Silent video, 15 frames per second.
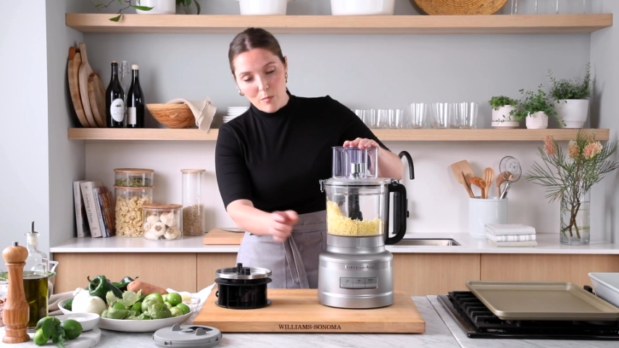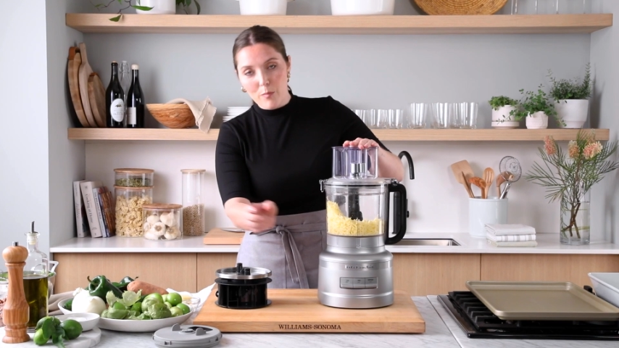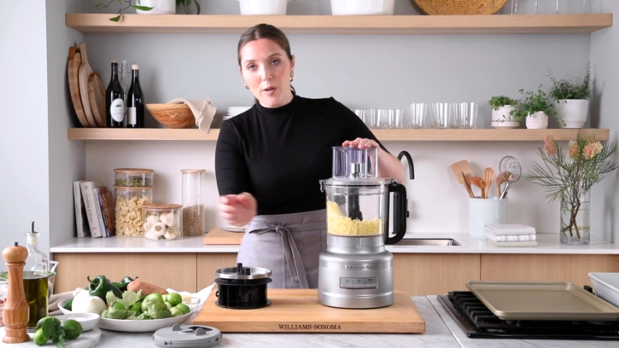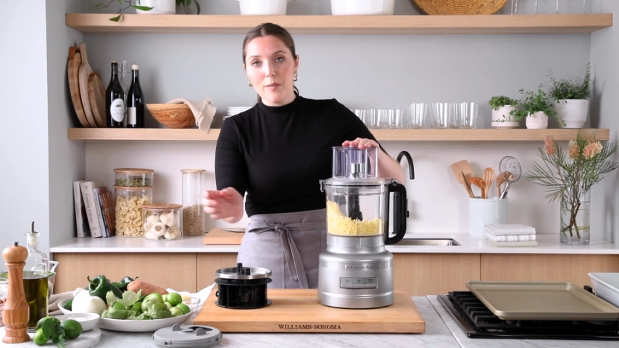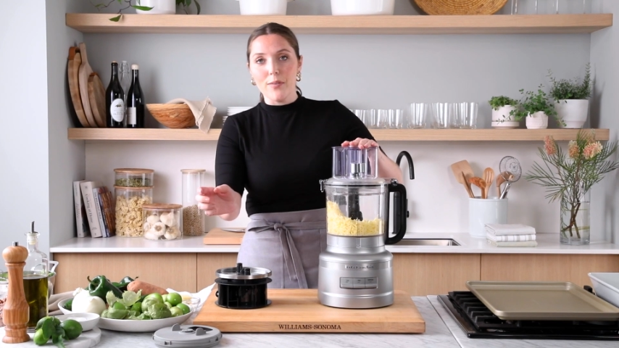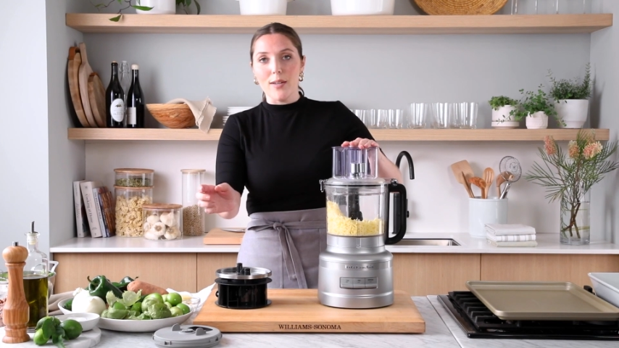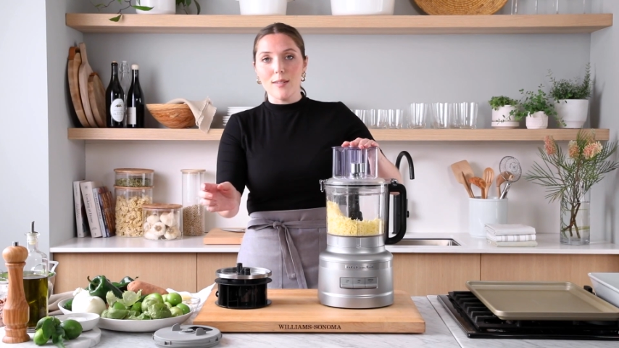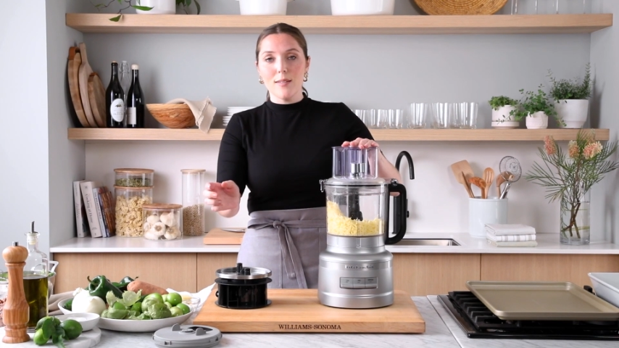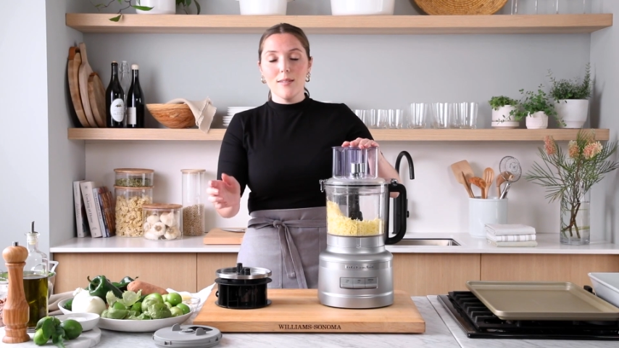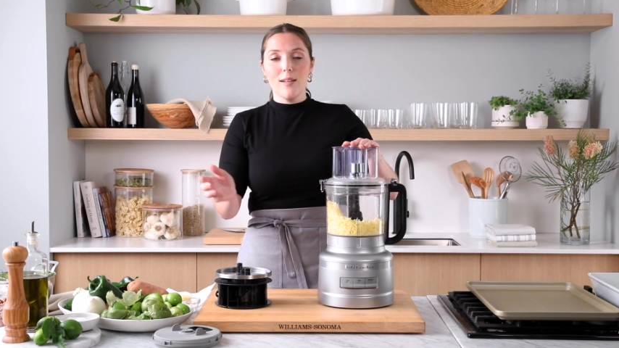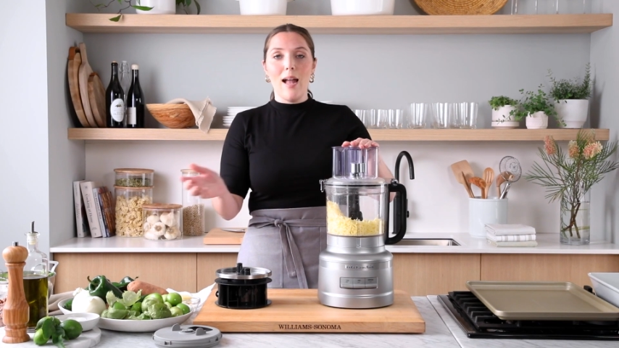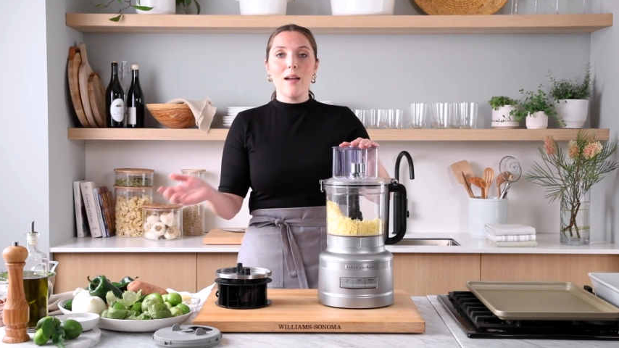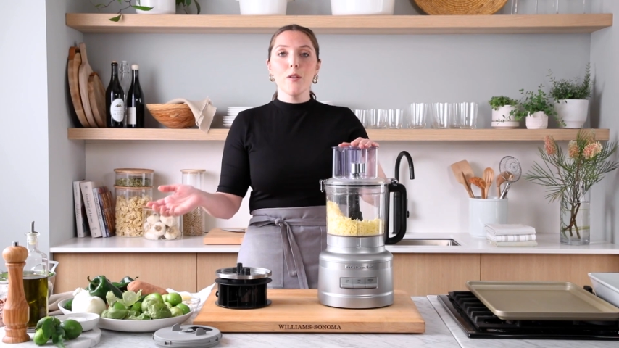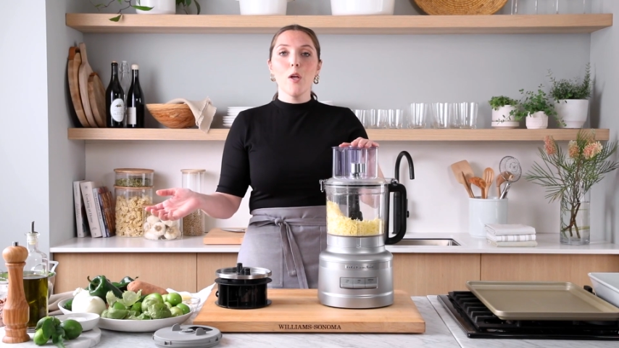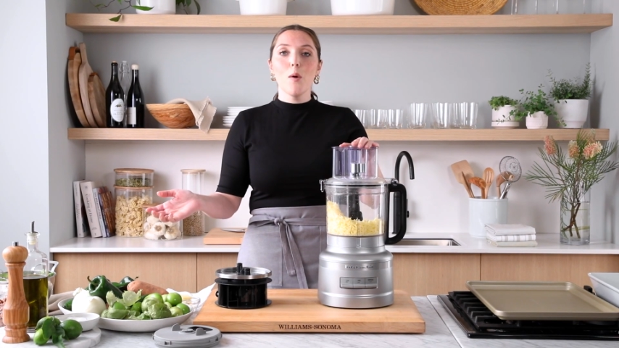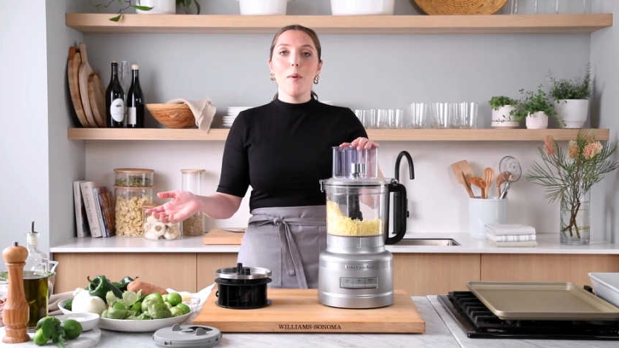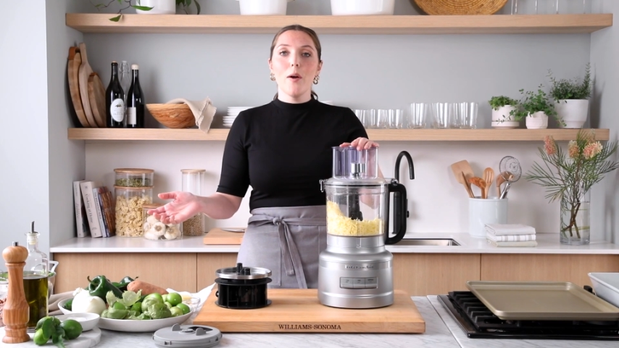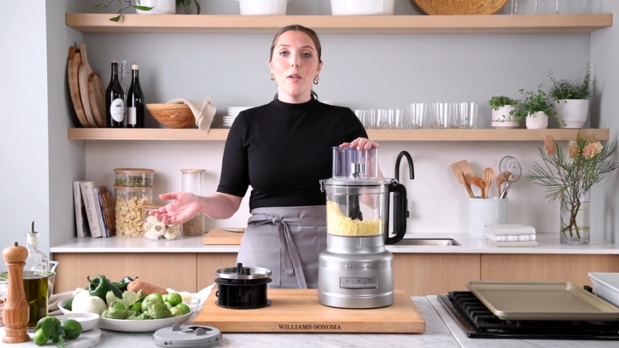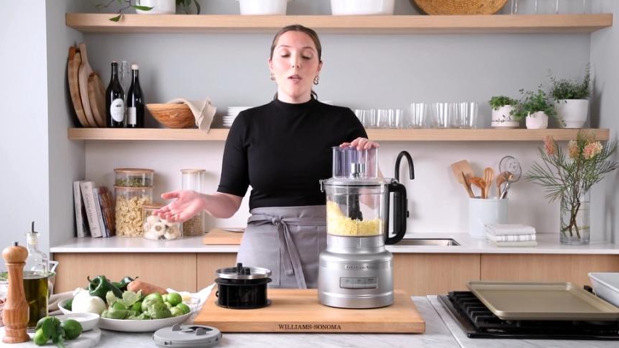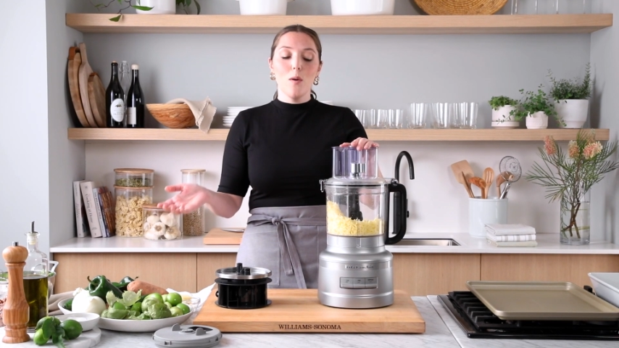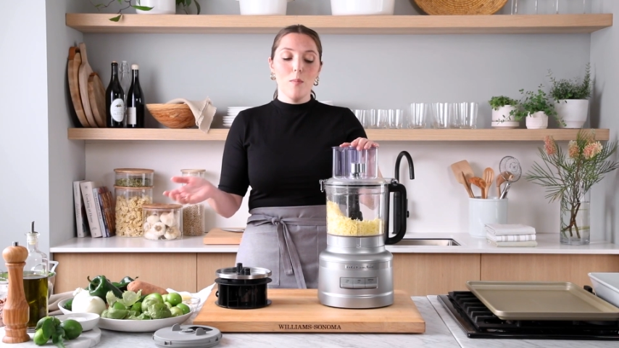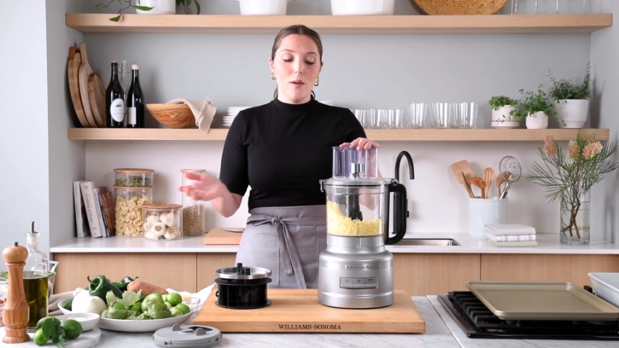Perfect. Now, I don't know
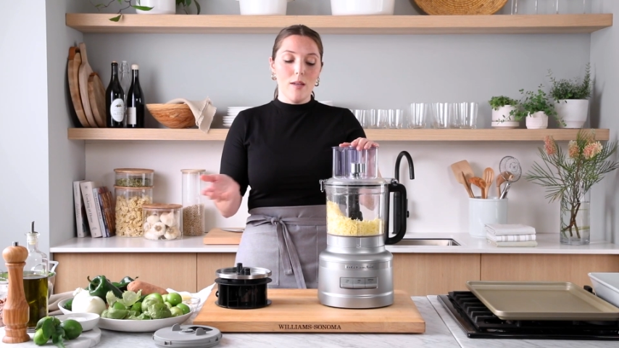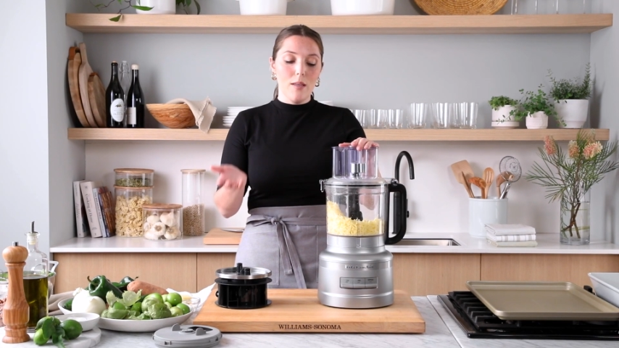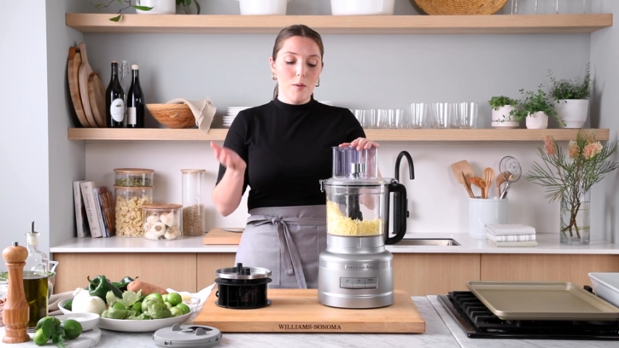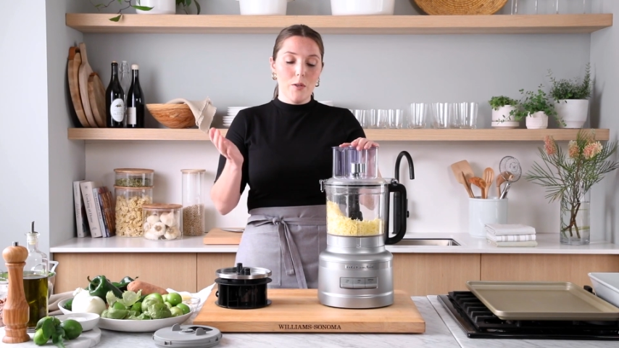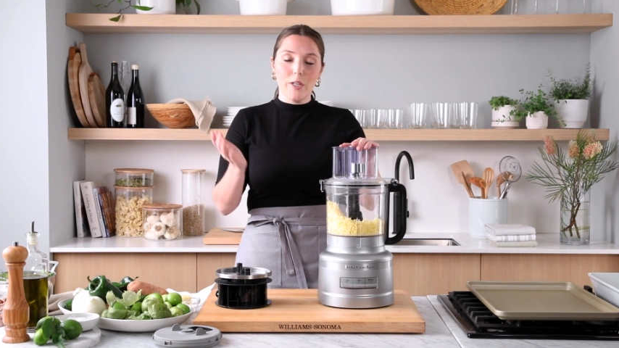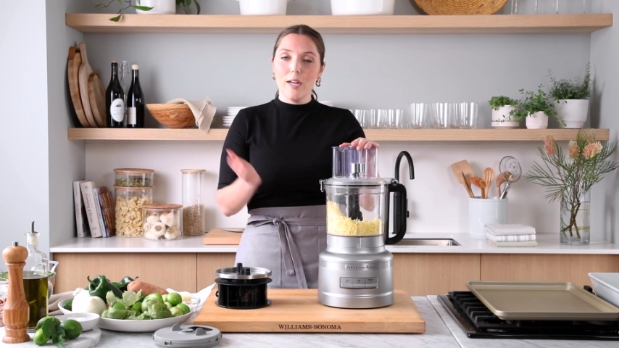about you, but